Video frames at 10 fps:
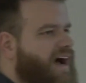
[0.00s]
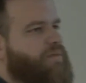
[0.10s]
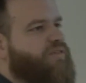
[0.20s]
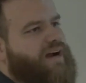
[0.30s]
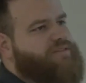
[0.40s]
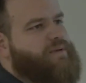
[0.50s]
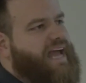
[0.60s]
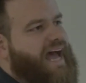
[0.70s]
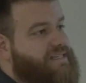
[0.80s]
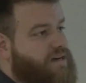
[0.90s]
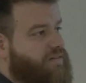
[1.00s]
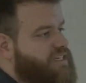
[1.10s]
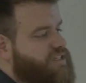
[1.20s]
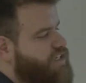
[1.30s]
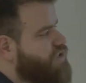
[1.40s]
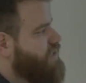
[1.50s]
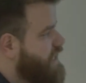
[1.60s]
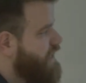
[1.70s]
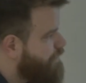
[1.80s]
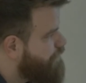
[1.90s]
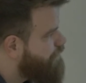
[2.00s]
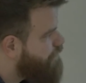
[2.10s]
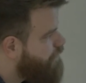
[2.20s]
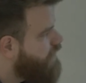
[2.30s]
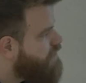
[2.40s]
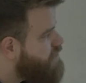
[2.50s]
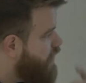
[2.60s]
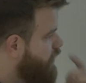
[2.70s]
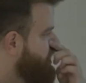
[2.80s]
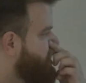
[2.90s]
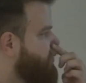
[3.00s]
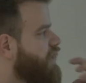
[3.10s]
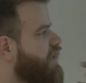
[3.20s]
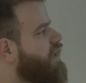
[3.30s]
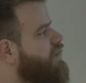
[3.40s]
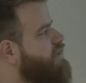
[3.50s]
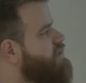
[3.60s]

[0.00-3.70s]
before everybody has all these features in it. So we're going to want to use